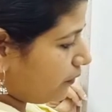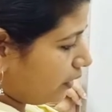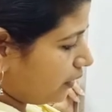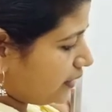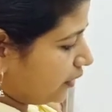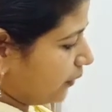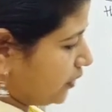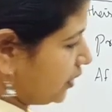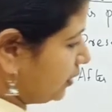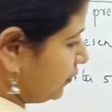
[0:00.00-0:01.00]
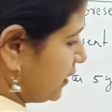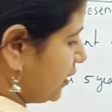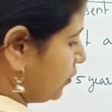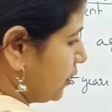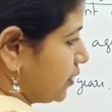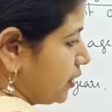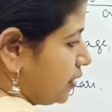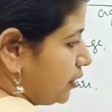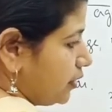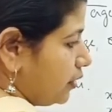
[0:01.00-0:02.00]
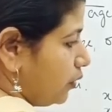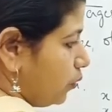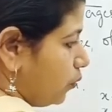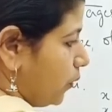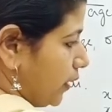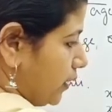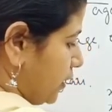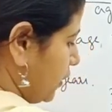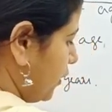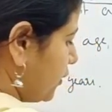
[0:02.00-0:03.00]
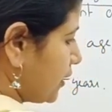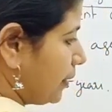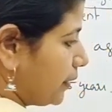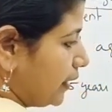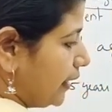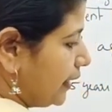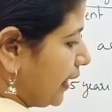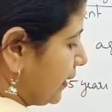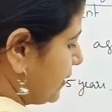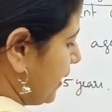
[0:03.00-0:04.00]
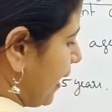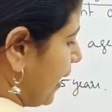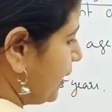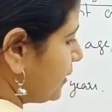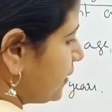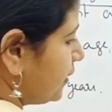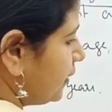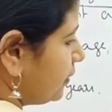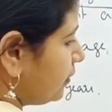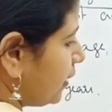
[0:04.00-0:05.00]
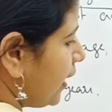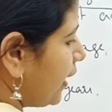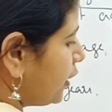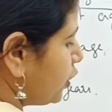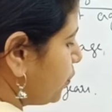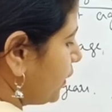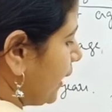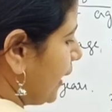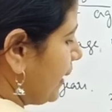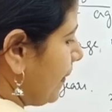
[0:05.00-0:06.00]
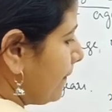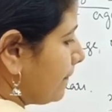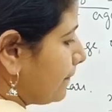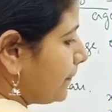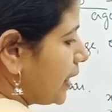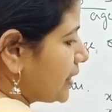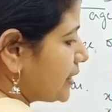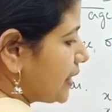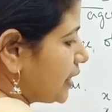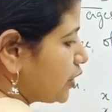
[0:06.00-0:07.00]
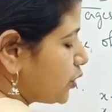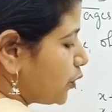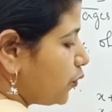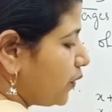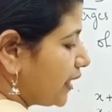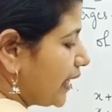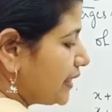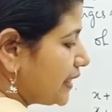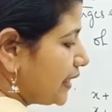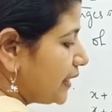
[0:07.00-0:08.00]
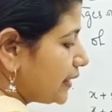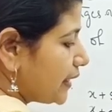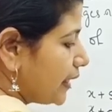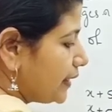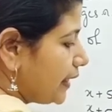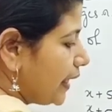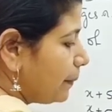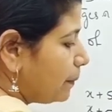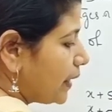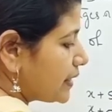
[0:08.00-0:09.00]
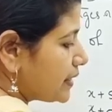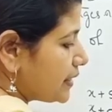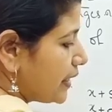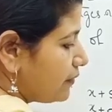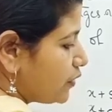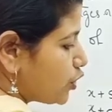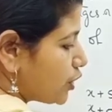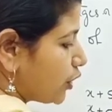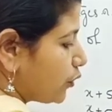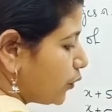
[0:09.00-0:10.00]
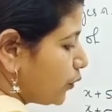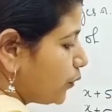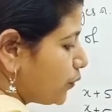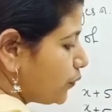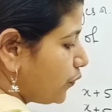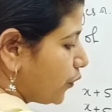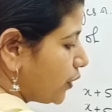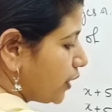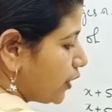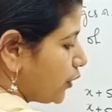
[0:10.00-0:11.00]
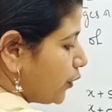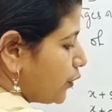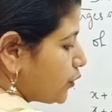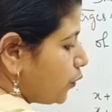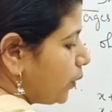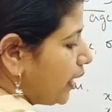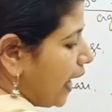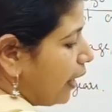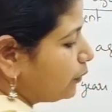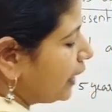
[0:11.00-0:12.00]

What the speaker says: this equation, first equation, 1. So, I am getting x as 3 into 10 plus 10. So, you will get 30 plus 10, which is equal to 40. So, we have